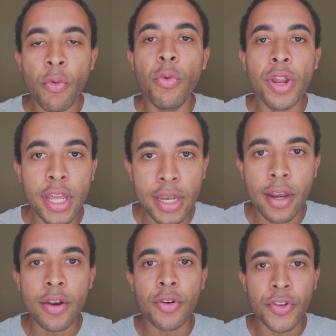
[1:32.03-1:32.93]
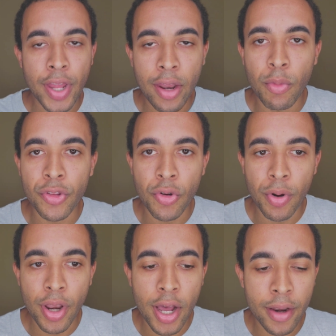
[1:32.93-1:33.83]
read and understand what's
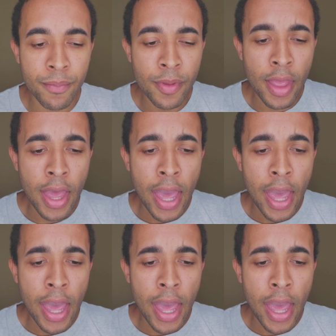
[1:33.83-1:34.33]
going on.